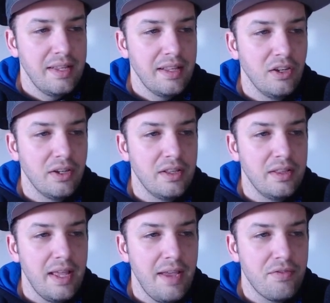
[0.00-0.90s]
Take a look.
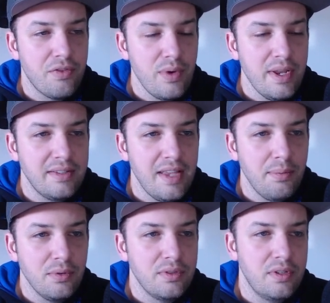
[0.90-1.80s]
they have three
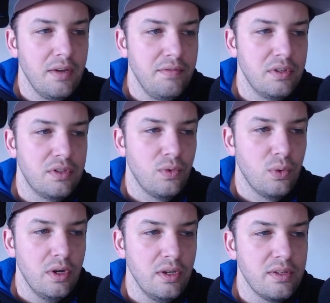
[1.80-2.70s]
examples of this
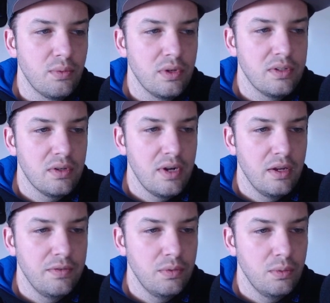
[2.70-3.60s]
for us, and we're going to start
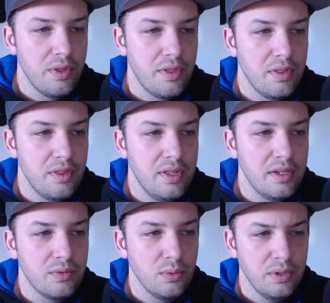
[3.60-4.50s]
off with
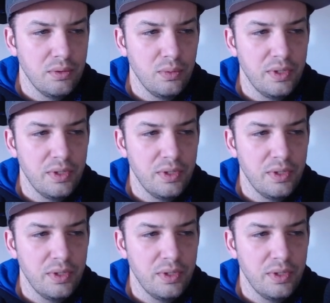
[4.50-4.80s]
this one,